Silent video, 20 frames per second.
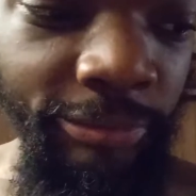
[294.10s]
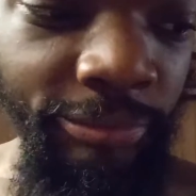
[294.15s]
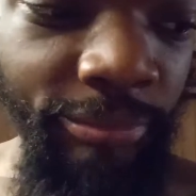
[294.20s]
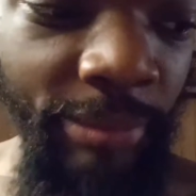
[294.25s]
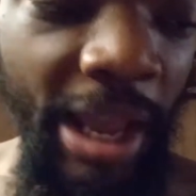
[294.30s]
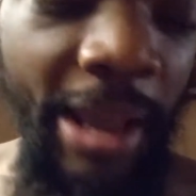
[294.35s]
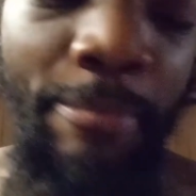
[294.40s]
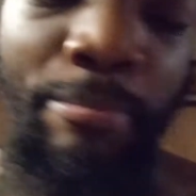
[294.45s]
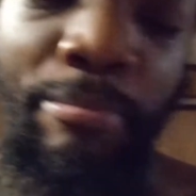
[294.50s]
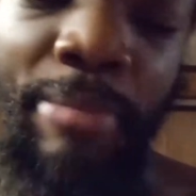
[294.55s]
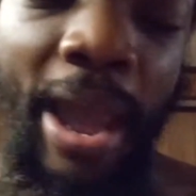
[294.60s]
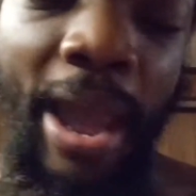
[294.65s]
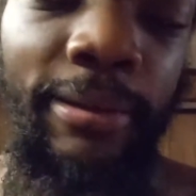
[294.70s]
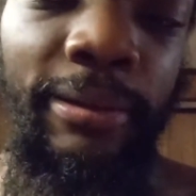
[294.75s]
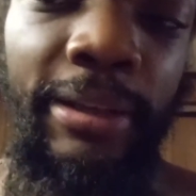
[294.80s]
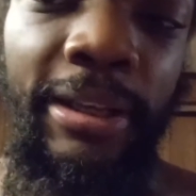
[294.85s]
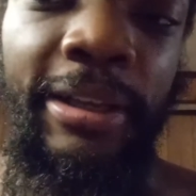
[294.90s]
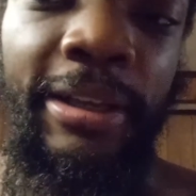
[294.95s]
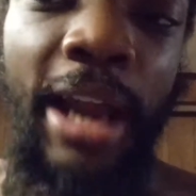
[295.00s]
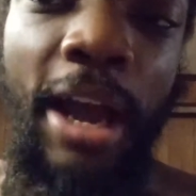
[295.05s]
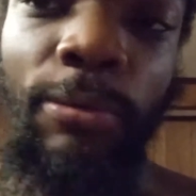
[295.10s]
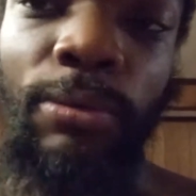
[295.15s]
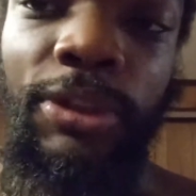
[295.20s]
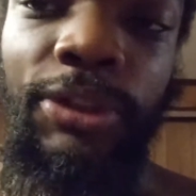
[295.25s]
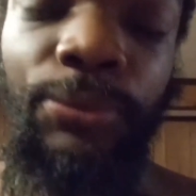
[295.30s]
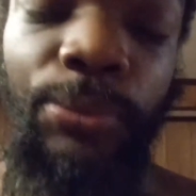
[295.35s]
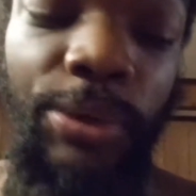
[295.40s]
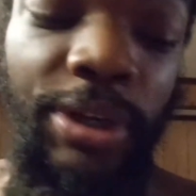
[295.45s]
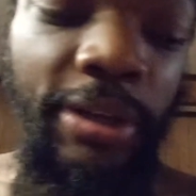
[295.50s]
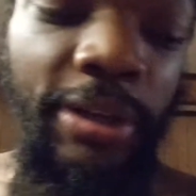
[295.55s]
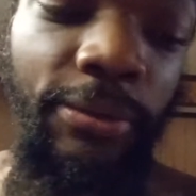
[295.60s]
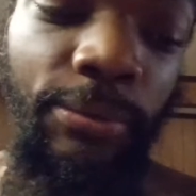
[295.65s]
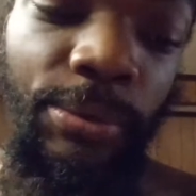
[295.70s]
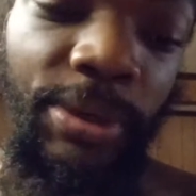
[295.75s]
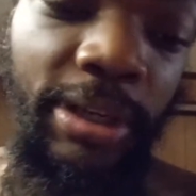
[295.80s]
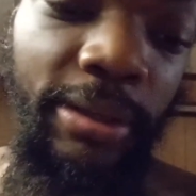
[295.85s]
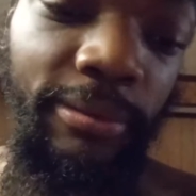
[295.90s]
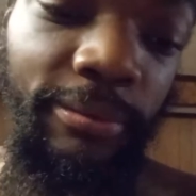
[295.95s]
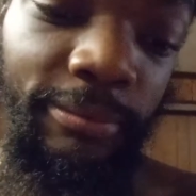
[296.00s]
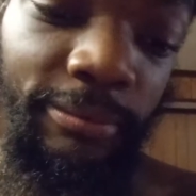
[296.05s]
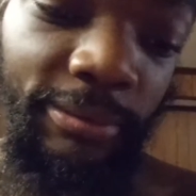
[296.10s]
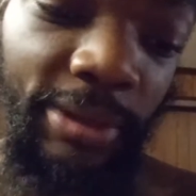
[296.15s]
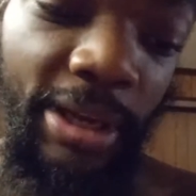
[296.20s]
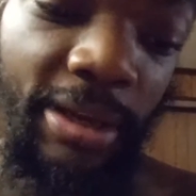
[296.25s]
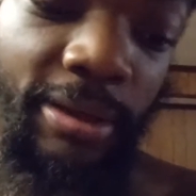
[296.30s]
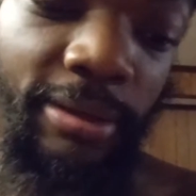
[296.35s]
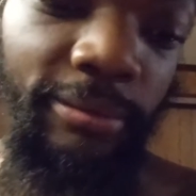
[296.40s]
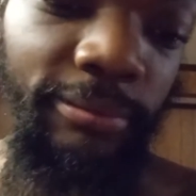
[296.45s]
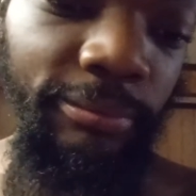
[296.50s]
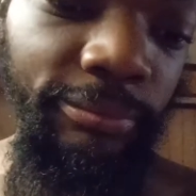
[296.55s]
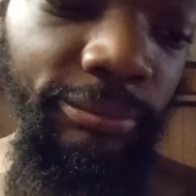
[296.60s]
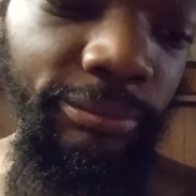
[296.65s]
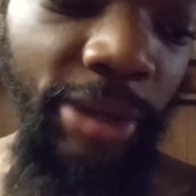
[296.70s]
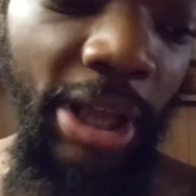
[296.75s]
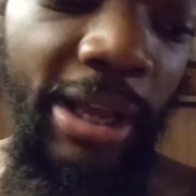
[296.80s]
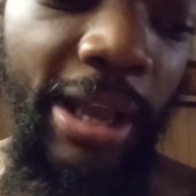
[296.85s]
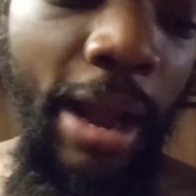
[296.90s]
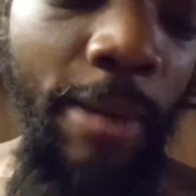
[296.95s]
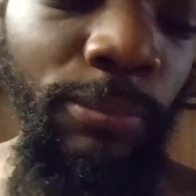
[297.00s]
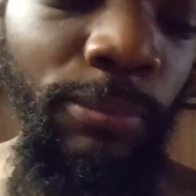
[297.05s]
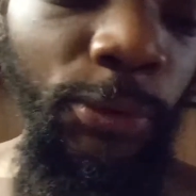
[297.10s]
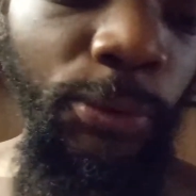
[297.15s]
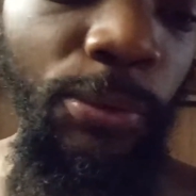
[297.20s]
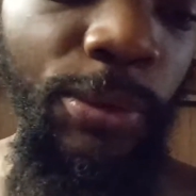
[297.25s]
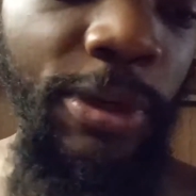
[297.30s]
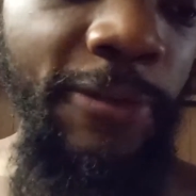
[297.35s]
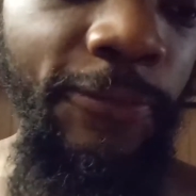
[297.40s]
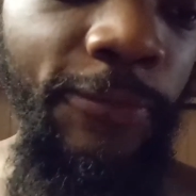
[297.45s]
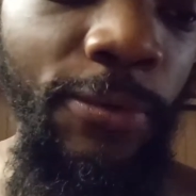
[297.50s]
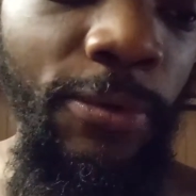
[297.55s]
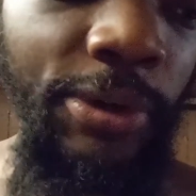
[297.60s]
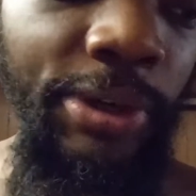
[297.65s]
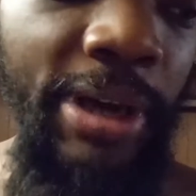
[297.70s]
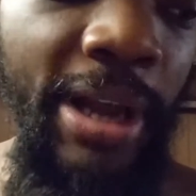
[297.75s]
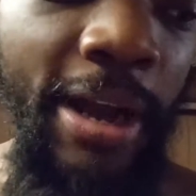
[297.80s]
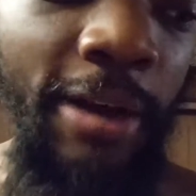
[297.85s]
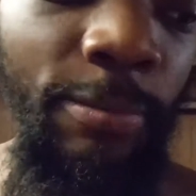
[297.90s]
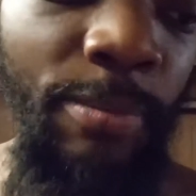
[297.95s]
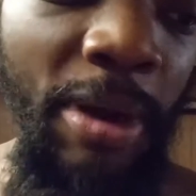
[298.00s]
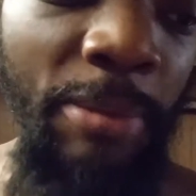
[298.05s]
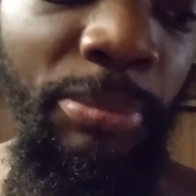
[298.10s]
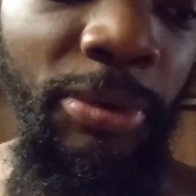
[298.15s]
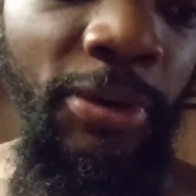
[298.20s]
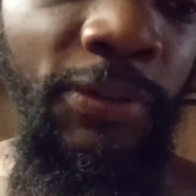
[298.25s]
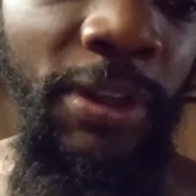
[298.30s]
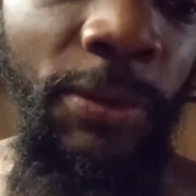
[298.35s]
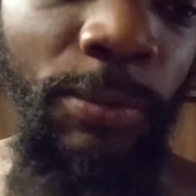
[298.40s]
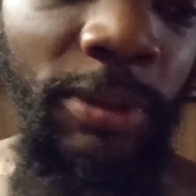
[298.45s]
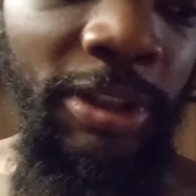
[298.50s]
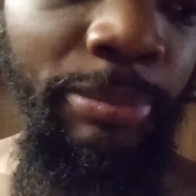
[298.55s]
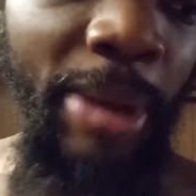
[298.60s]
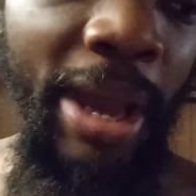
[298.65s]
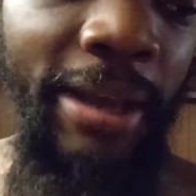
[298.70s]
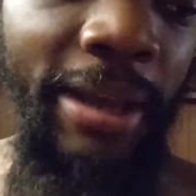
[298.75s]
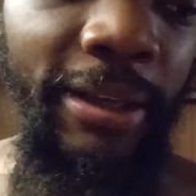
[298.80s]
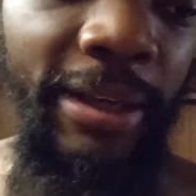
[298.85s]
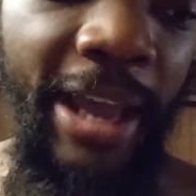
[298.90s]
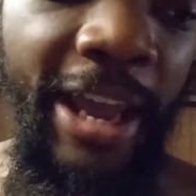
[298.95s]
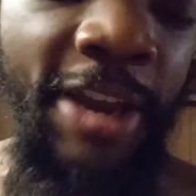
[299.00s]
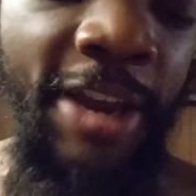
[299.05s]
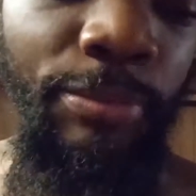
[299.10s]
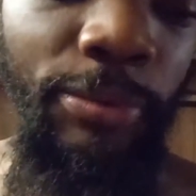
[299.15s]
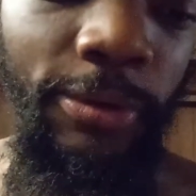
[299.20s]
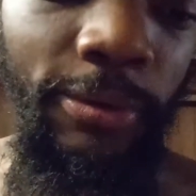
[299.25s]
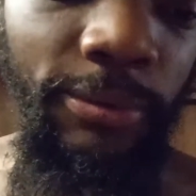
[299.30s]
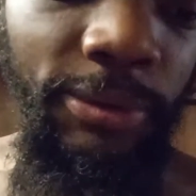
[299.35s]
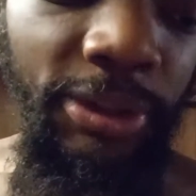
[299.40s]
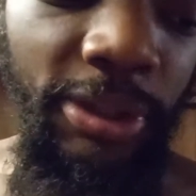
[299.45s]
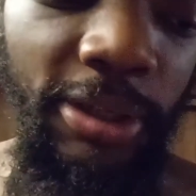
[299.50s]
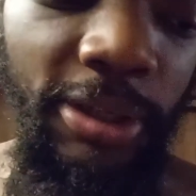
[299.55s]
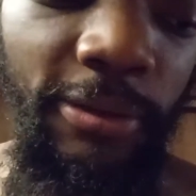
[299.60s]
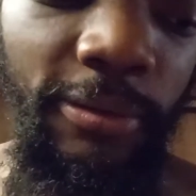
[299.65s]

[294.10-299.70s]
And back then I was 23, and like, I'm 24 now. My birthday was back in April, so